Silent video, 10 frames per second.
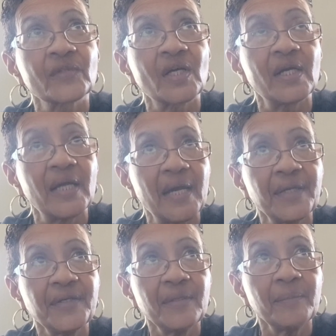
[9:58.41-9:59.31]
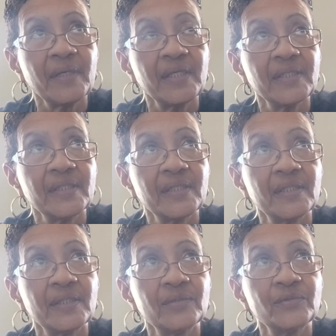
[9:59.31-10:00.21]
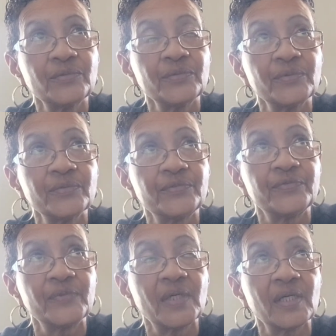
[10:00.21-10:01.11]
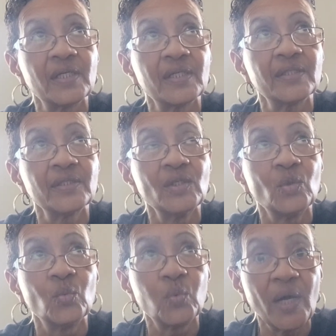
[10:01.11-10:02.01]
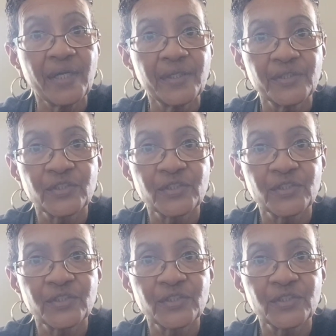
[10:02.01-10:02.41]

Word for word: I had it at my uh, uh, wired